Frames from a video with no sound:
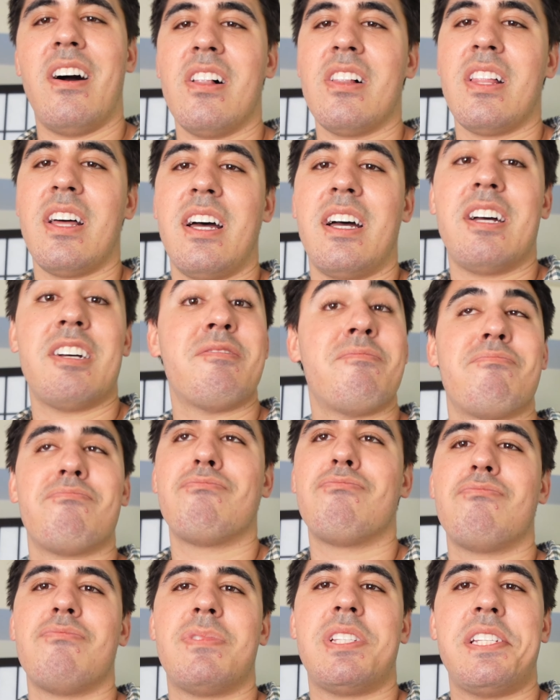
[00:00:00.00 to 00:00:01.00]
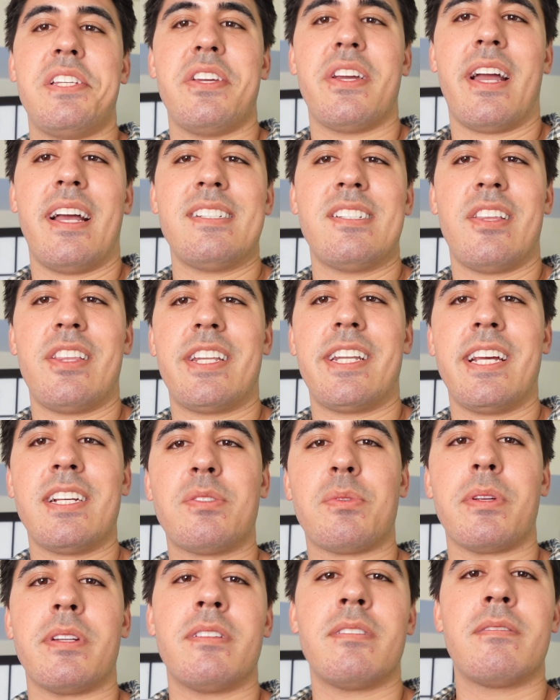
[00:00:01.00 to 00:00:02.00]
I'll uh, see you guys on the
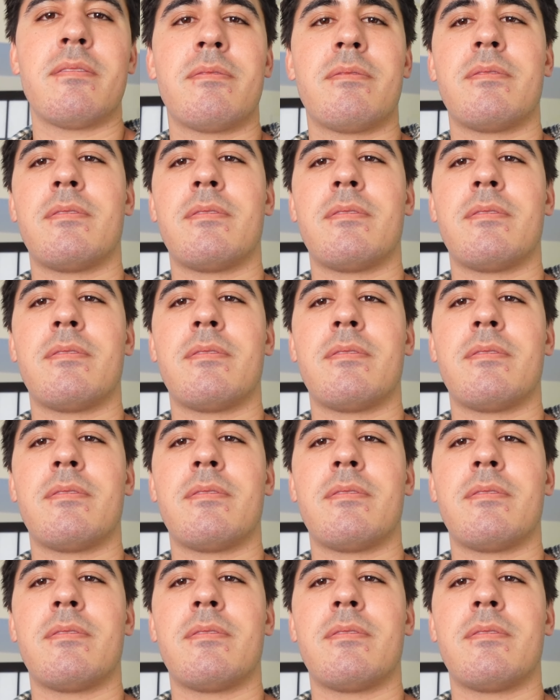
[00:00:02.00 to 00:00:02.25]
next one.